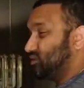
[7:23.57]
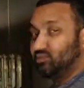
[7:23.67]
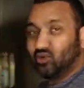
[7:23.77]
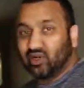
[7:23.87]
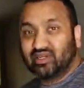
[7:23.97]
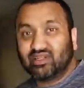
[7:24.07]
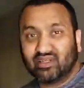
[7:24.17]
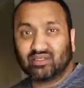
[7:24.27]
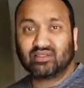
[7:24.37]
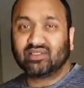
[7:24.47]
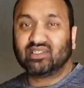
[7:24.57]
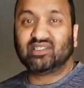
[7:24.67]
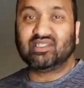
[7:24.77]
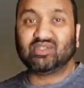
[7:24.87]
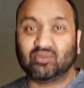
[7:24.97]
bread
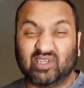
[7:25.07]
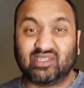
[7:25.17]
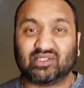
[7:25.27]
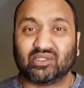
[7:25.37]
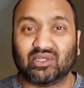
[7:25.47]
into a pizza, you